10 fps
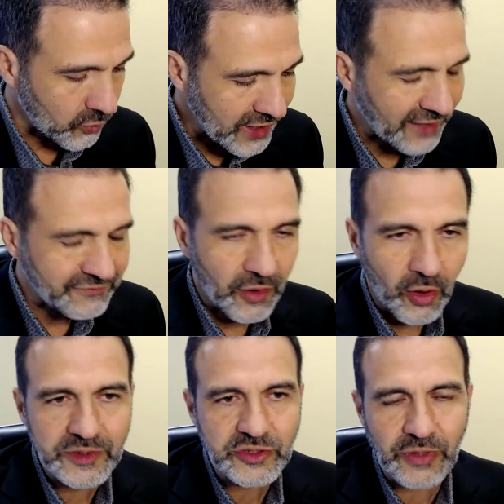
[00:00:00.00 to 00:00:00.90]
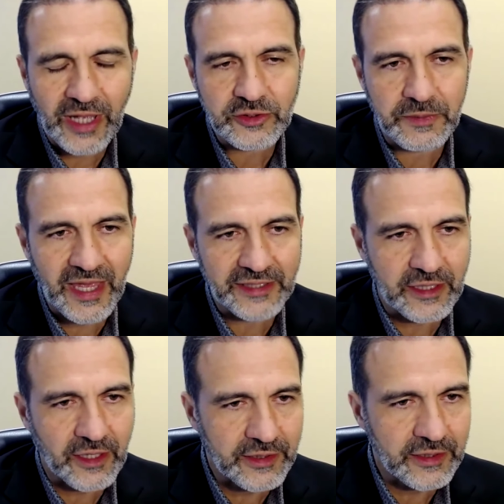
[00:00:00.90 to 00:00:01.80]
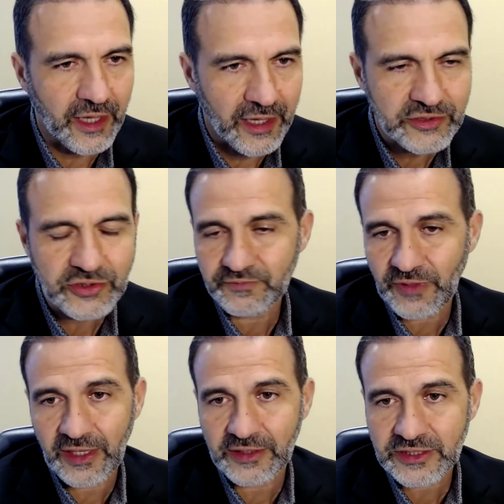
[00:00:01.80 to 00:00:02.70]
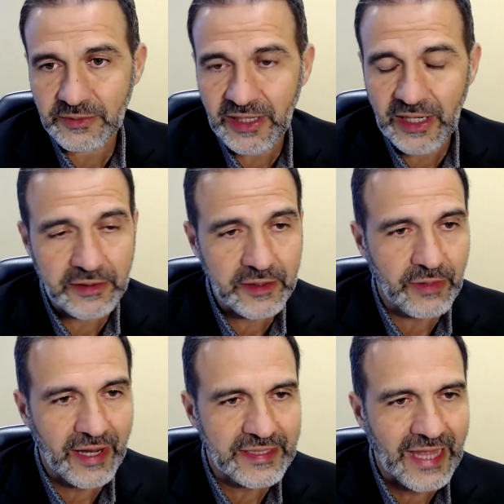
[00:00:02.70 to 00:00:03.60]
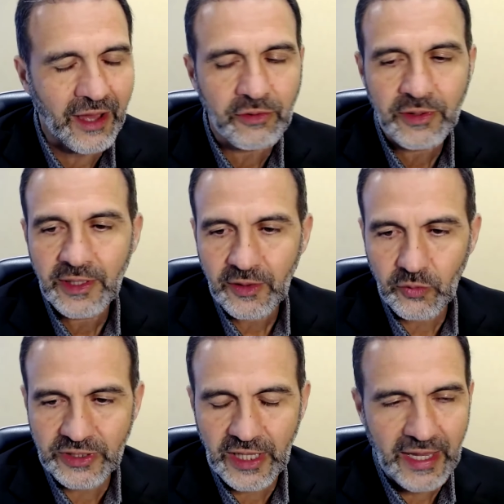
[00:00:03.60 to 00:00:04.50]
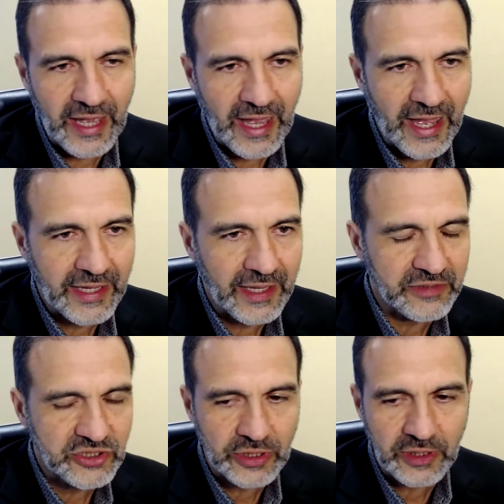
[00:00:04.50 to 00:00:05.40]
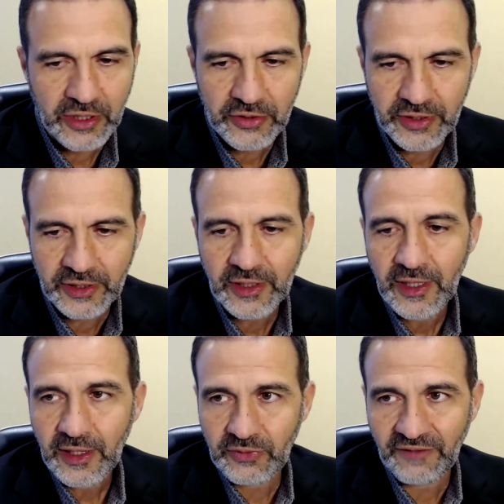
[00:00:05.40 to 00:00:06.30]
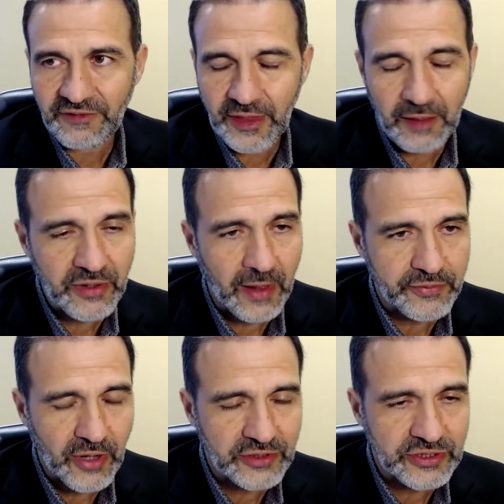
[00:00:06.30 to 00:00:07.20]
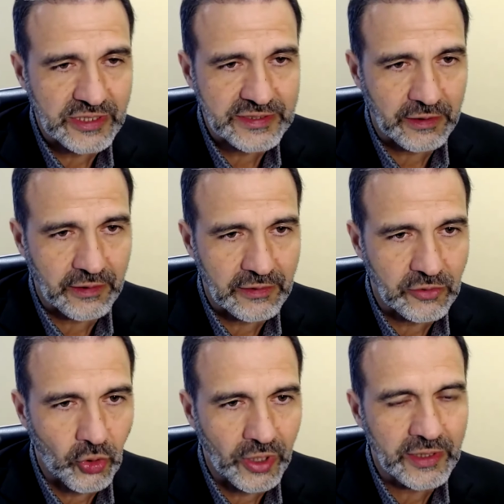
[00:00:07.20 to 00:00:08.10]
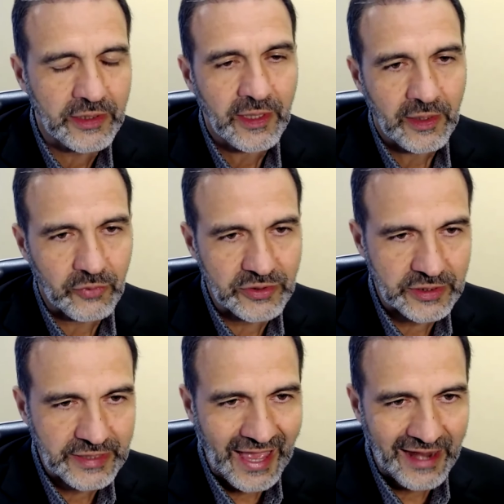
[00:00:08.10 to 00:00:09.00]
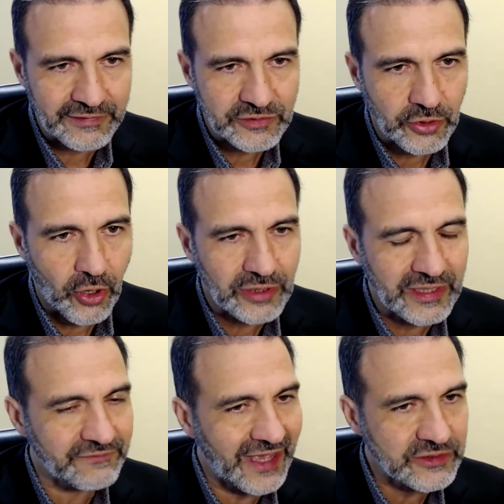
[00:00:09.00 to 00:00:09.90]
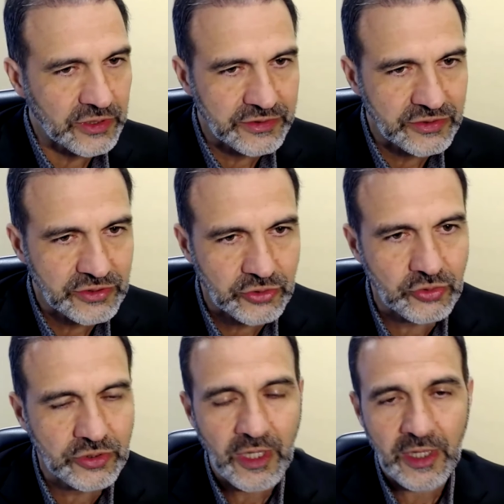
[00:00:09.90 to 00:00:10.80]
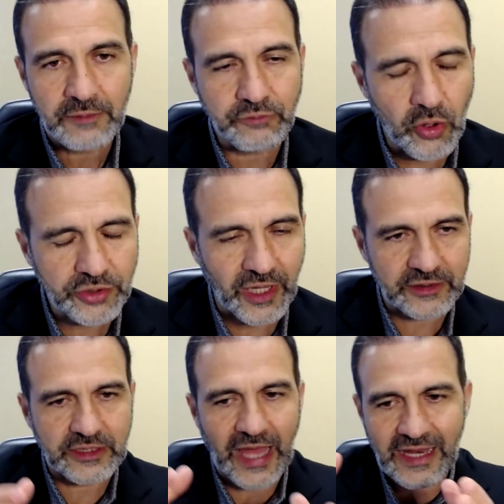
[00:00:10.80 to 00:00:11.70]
we have always tried to be at the cutting edge. Similarly, right now with AI and machine learning, we have a number of projects that are ongoing within the Harrington Heart and Vascular Institute, both on the